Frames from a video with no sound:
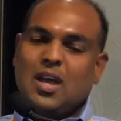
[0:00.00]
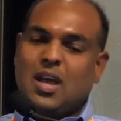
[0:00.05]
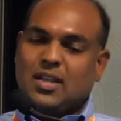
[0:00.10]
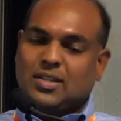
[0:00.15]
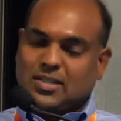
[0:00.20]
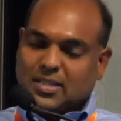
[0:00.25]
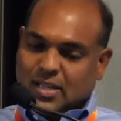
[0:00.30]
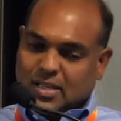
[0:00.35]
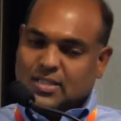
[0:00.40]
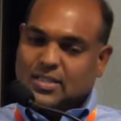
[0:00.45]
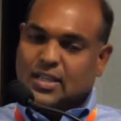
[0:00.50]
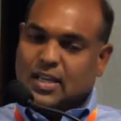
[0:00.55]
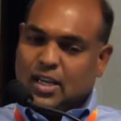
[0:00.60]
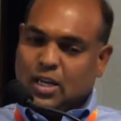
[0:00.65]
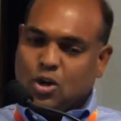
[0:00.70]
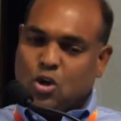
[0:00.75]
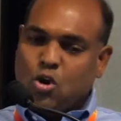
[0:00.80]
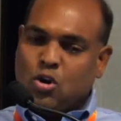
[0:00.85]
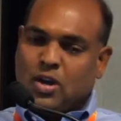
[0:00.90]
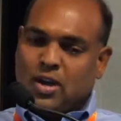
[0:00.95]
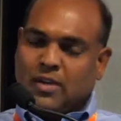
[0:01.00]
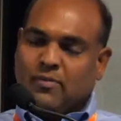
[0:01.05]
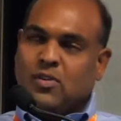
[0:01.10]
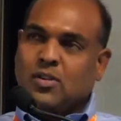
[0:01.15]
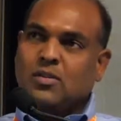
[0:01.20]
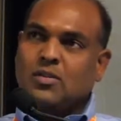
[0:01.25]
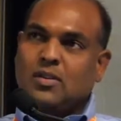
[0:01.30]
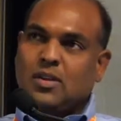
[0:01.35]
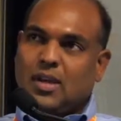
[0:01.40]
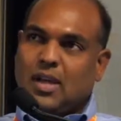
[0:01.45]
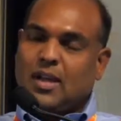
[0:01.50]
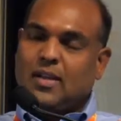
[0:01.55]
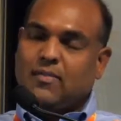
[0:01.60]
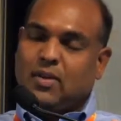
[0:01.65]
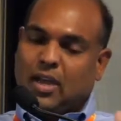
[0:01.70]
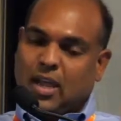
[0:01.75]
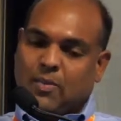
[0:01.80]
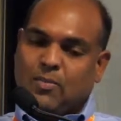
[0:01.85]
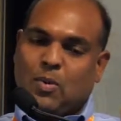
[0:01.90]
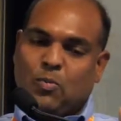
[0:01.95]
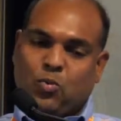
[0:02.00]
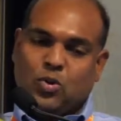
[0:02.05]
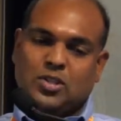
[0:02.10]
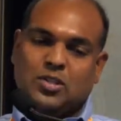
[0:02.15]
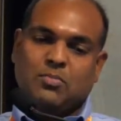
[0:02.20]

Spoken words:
still single node level, and we came up with